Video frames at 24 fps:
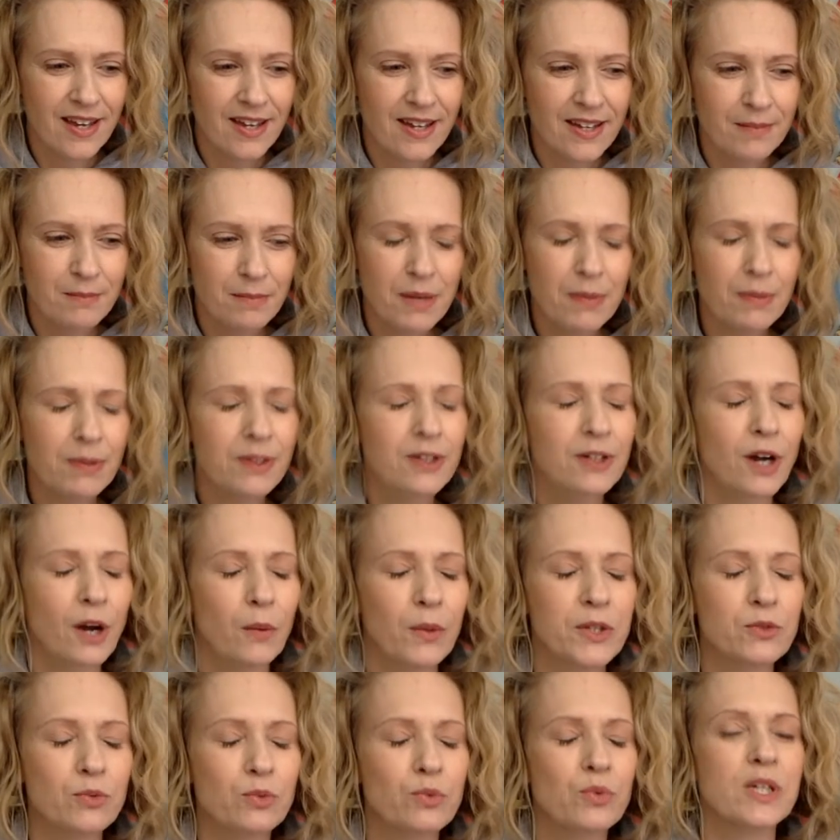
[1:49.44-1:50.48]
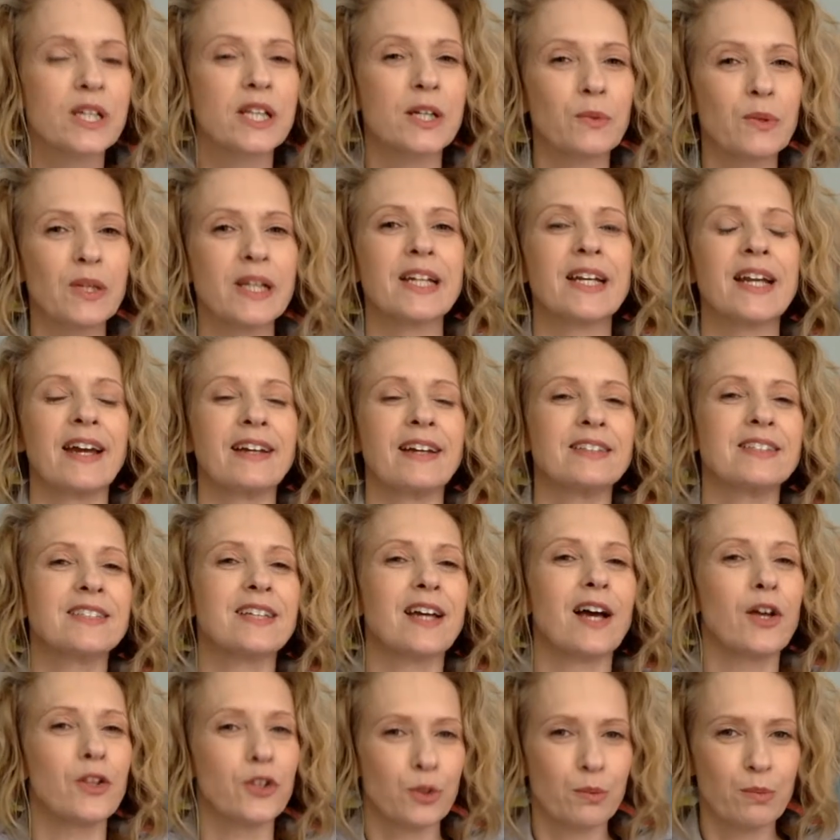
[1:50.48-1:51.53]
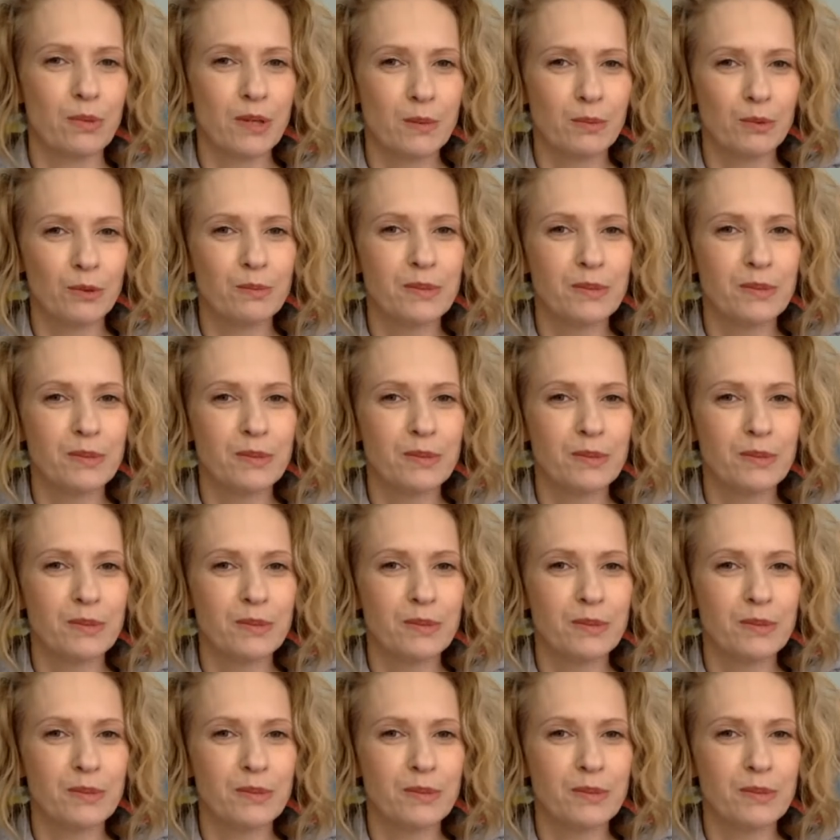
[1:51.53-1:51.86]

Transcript: people are always really, really nice to other people,